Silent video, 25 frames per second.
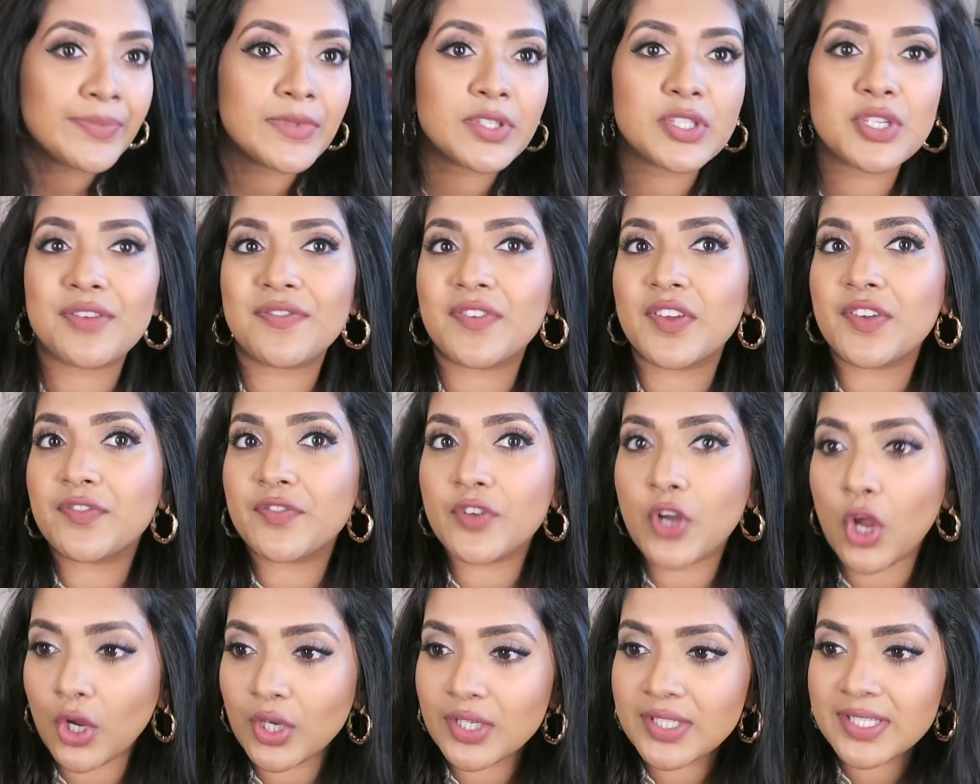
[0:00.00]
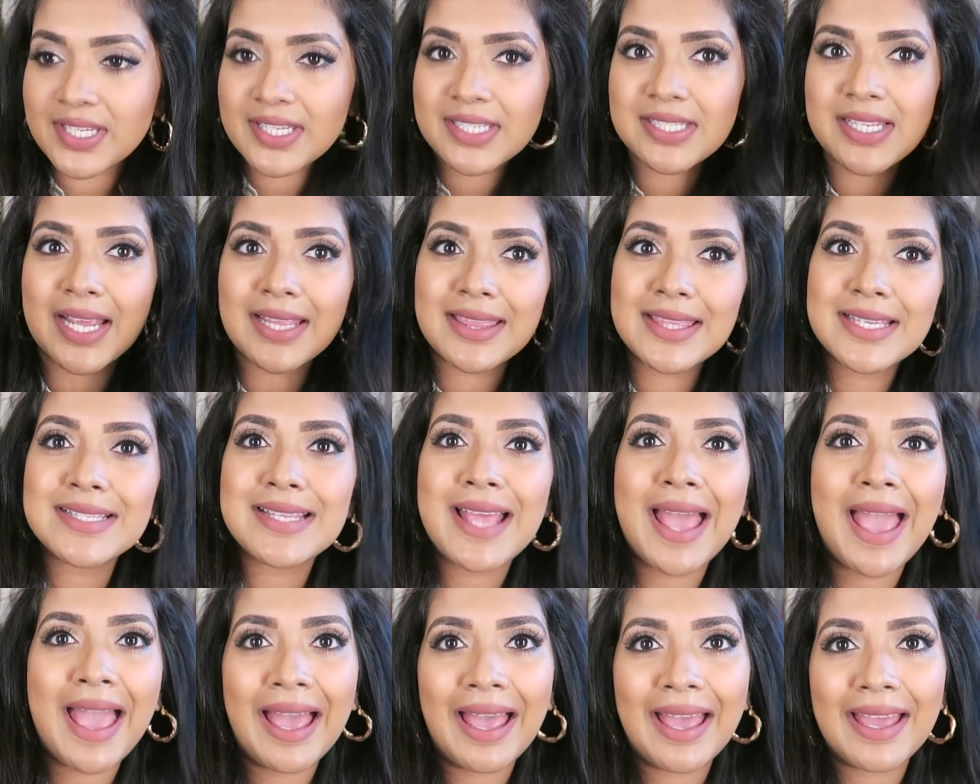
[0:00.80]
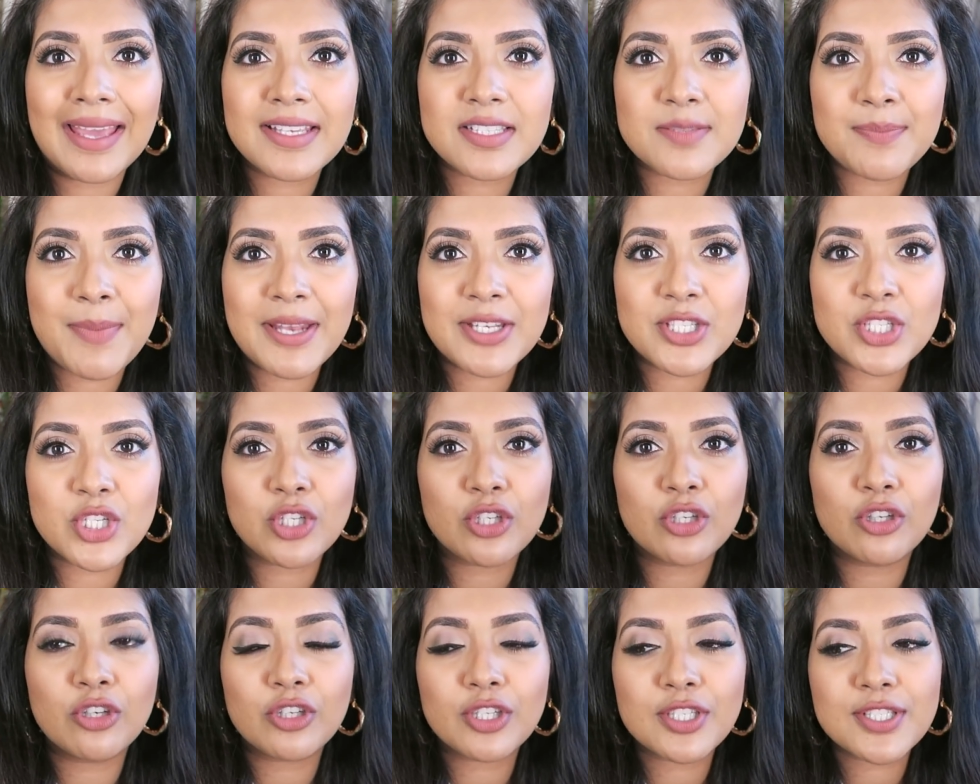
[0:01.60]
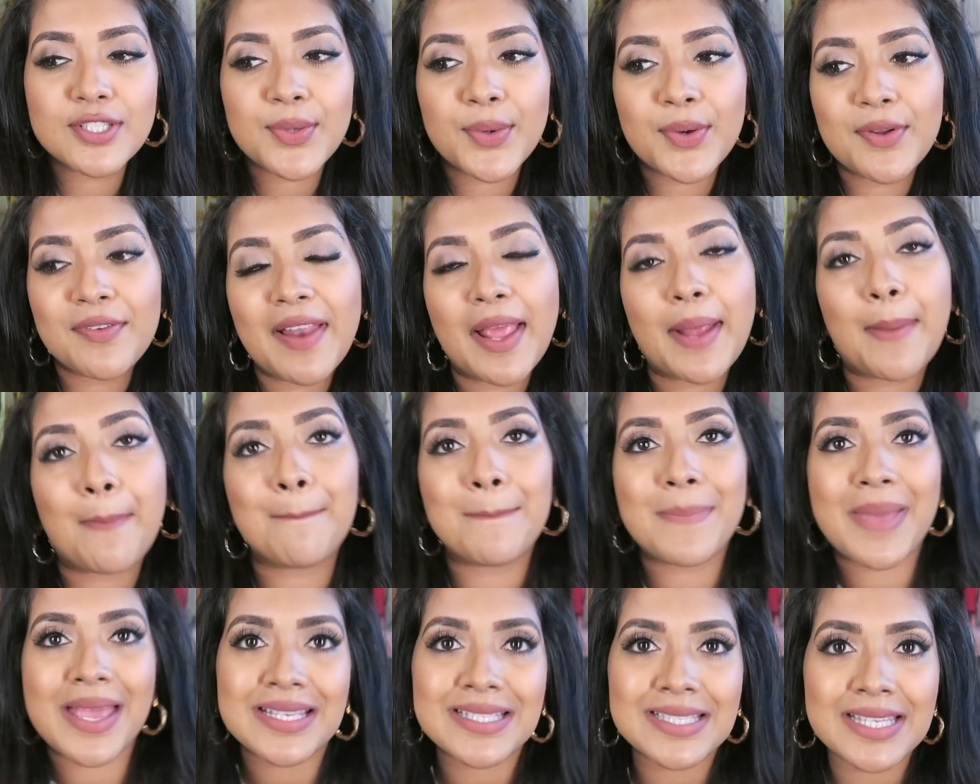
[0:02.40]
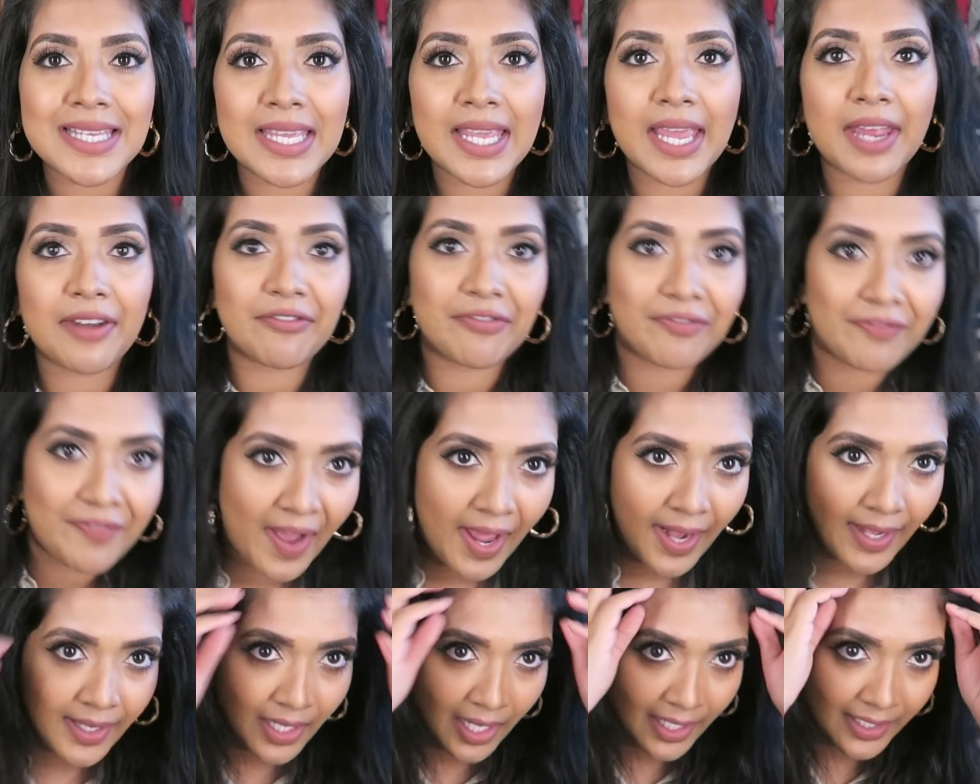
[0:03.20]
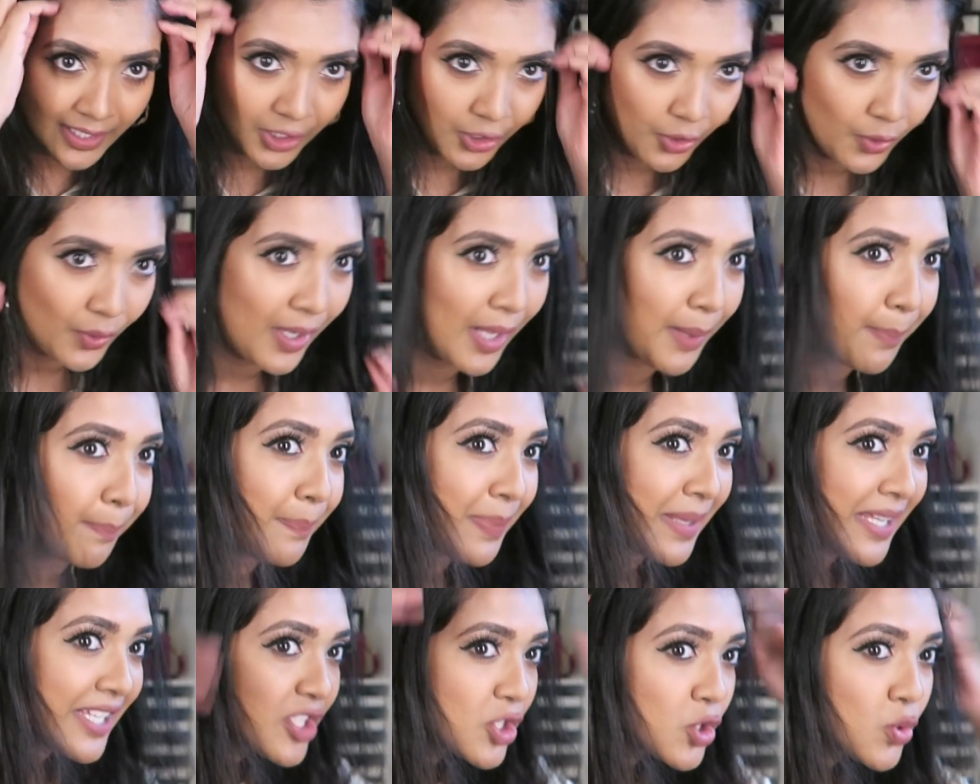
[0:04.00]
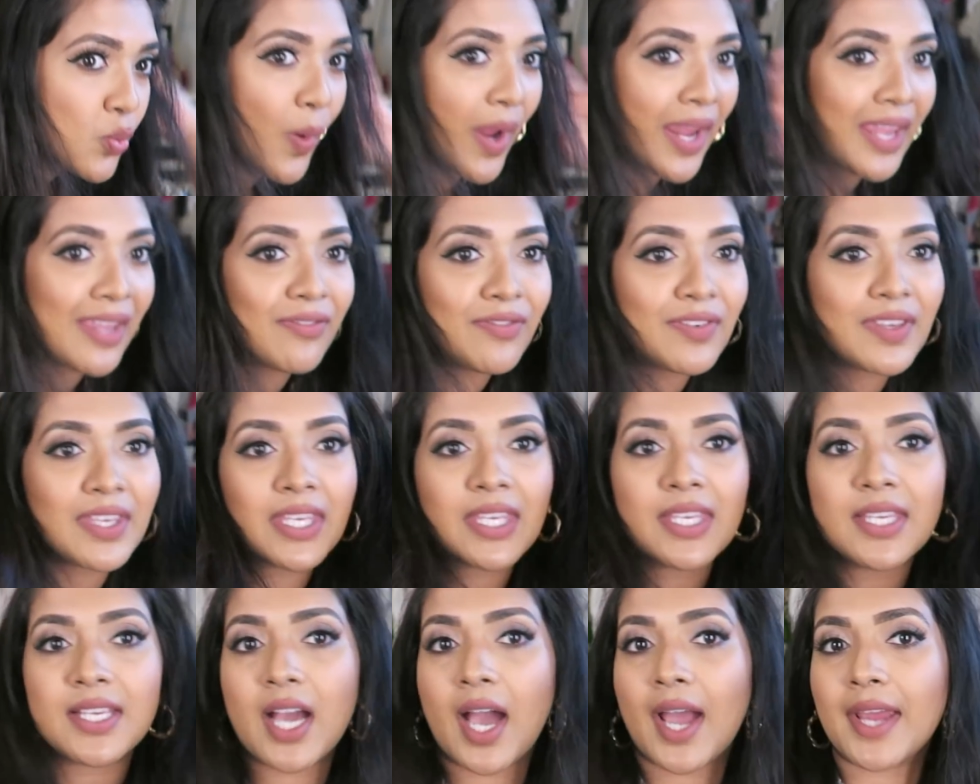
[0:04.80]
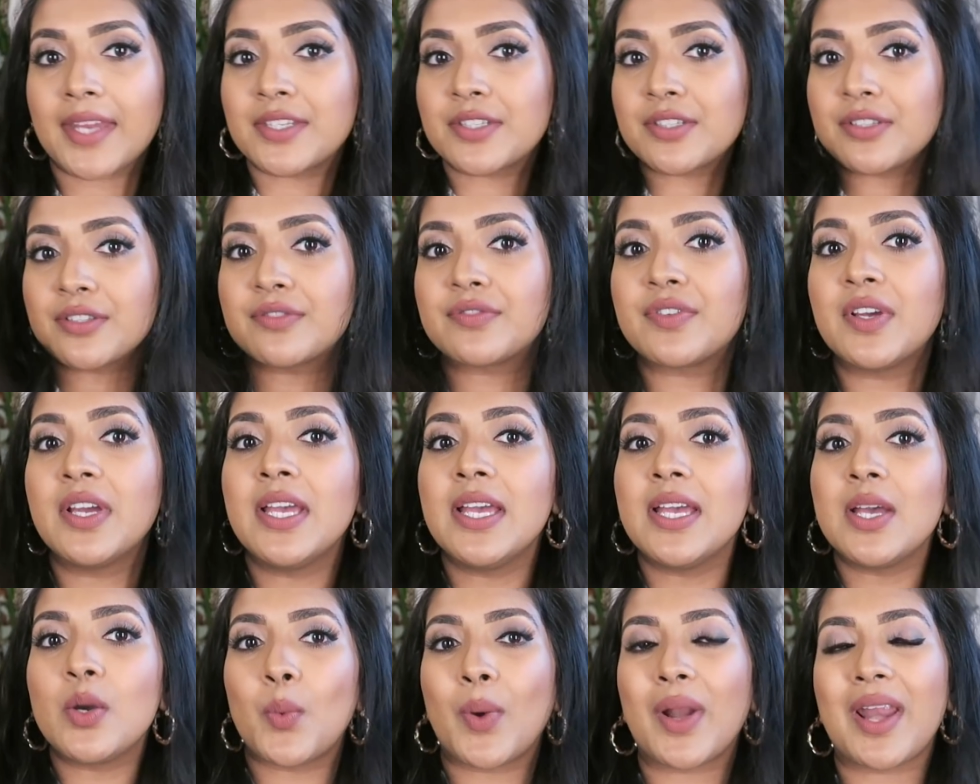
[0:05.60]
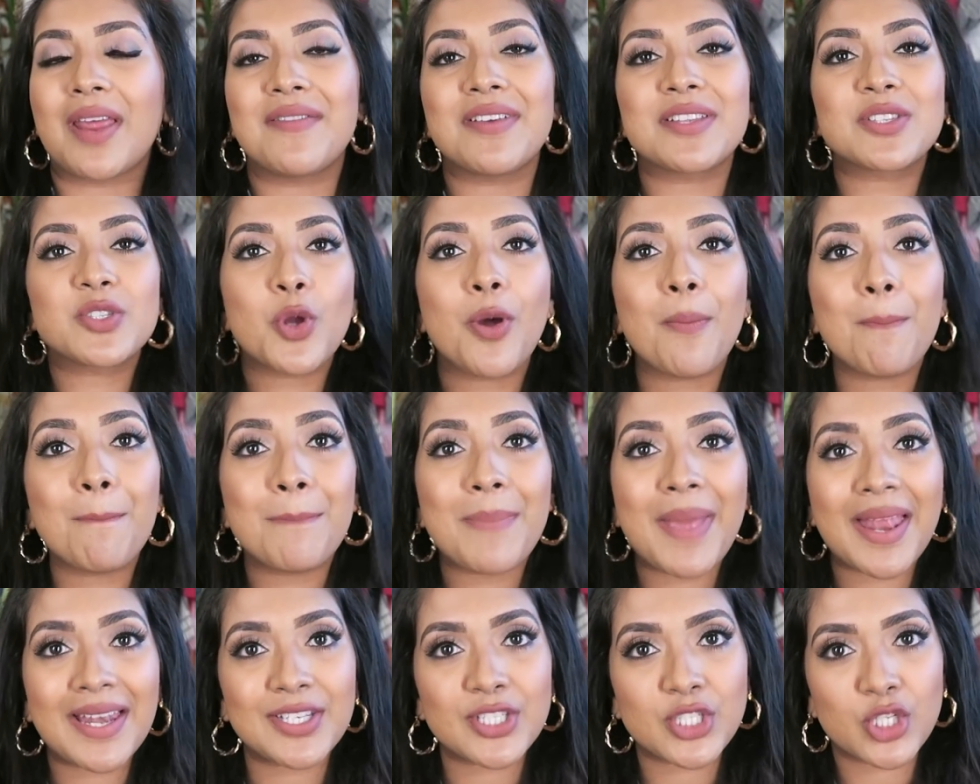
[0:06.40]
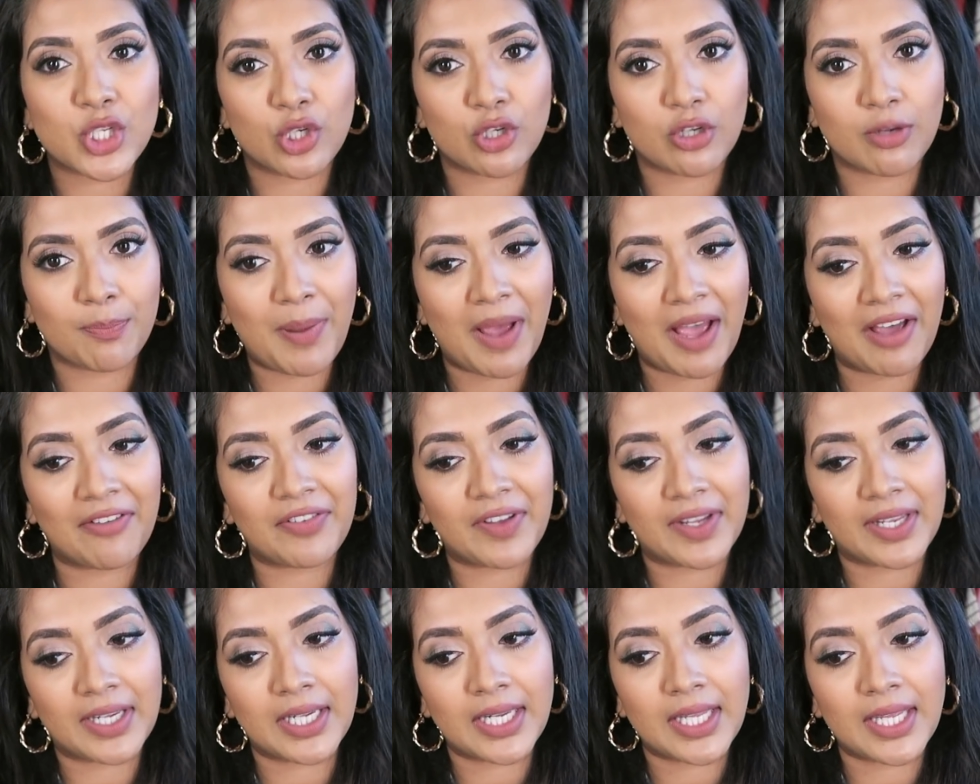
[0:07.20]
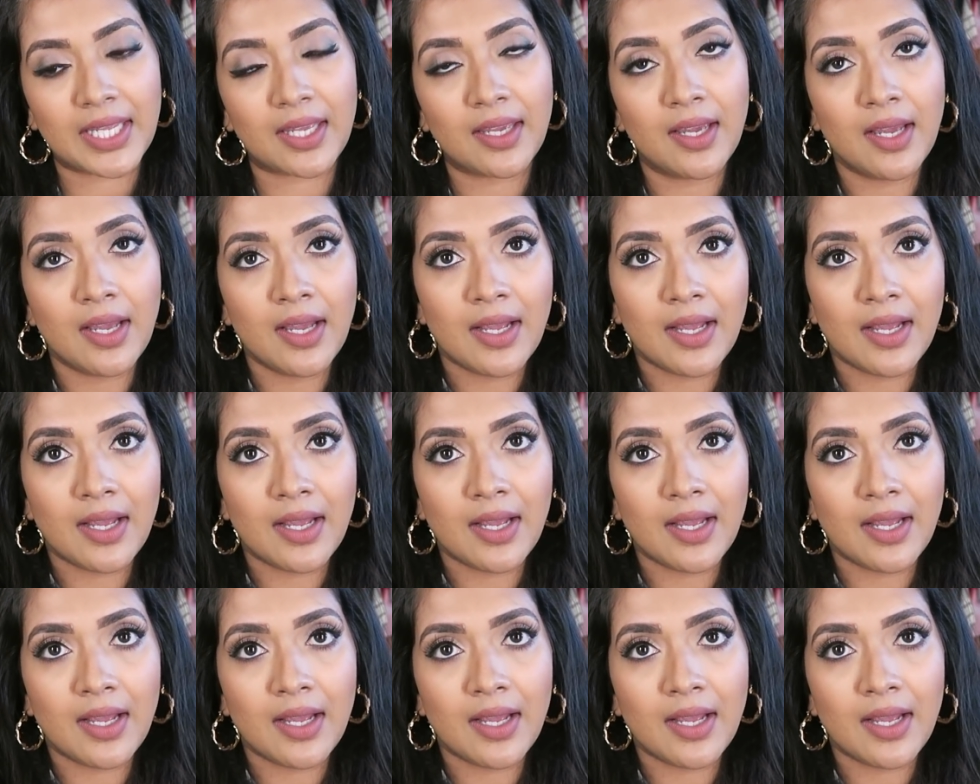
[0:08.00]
So if you've noticed, like this hair is meant to look sort of like messy and fun, like, you know, like beach wavy kind of whatever. It's not meant to look perfectly